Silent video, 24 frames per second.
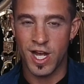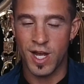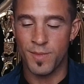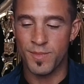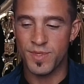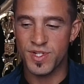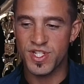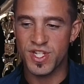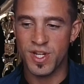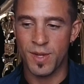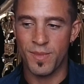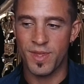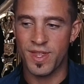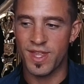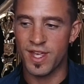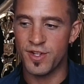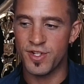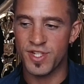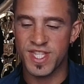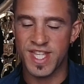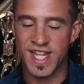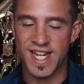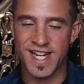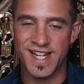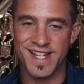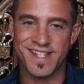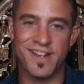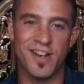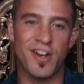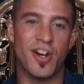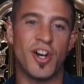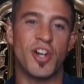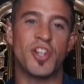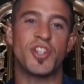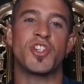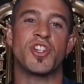some of those things
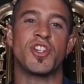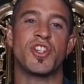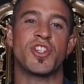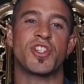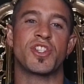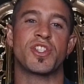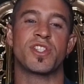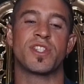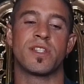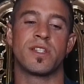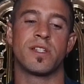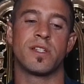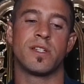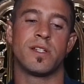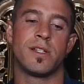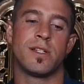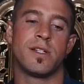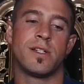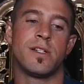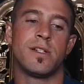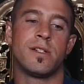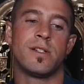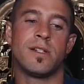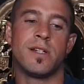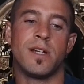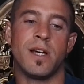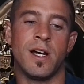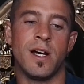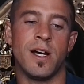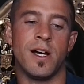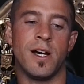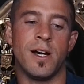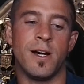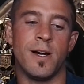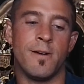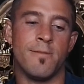are just
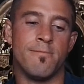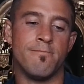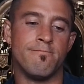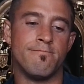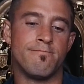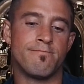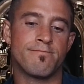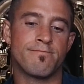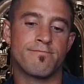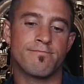um,